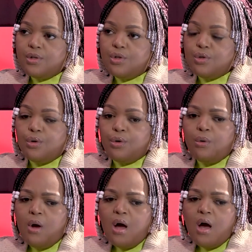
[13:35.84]
You know,
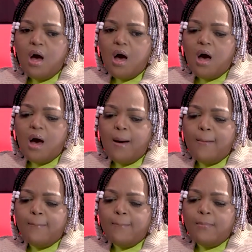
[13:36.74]

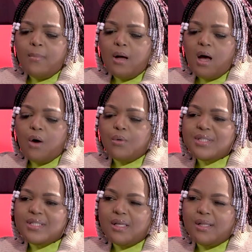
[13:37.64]
I always
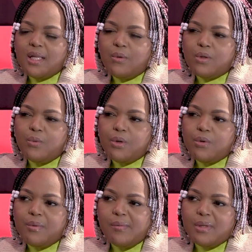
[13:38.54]
say that I want to work
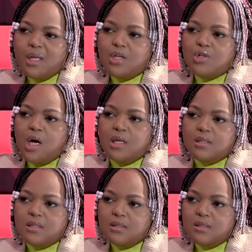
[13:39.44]
with people that I trust.